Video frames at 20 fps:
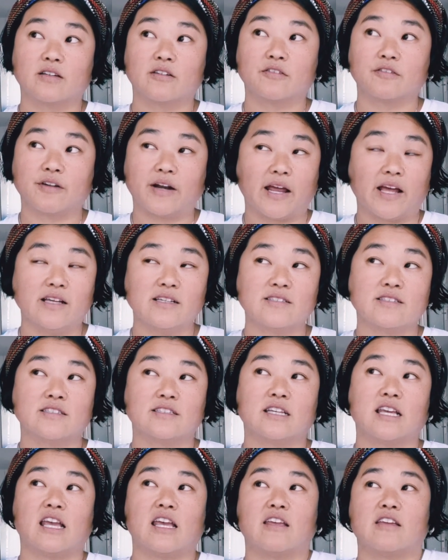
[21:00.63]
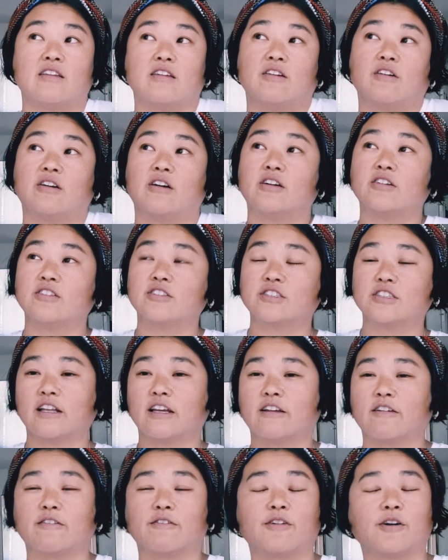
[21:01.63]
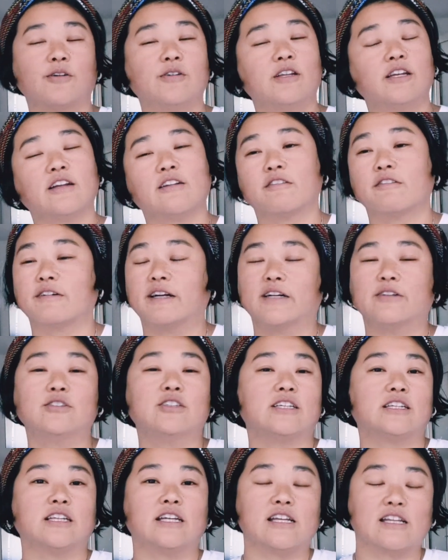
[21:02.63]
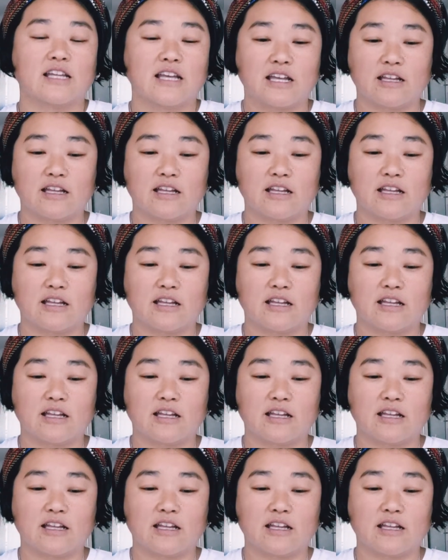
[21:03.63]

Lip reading: grass and you're just like rolling around in it